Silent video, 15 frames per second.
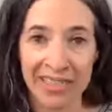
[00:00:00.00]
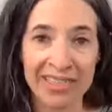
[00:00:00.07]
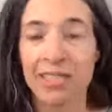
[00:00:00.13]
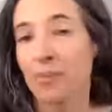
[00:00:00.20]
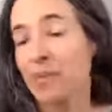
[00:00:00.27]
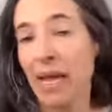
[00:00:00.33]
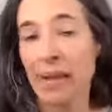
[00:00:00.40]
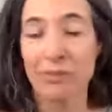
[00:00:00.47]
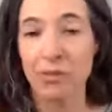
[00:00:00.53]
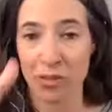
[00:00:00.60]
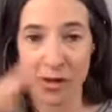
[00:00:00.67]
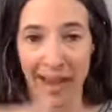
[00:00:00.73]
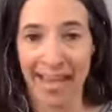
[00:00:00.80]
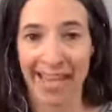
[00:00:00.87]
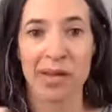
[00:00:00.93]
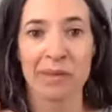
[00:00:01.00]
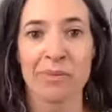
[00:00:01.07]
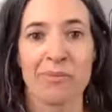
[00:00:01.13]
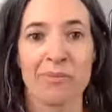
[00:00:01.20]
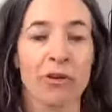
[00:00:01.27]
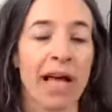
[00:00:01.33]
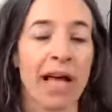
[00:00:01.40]
Sometimes we try it on
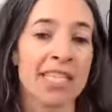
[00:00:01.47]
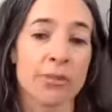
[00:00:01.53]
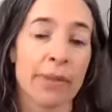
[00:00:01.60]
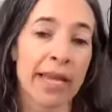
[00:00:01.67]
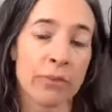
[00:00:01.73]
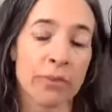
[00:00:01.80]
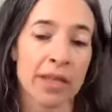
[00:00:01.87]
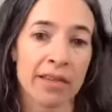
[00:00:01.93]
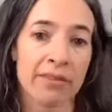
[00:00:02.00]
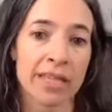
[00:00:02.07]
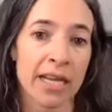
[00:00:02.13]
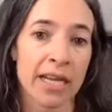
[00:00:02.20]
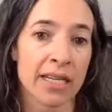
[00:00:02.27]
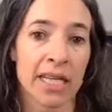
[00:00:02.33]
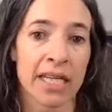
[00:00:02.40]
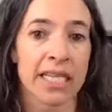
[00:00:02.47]
people as a pain relief technique.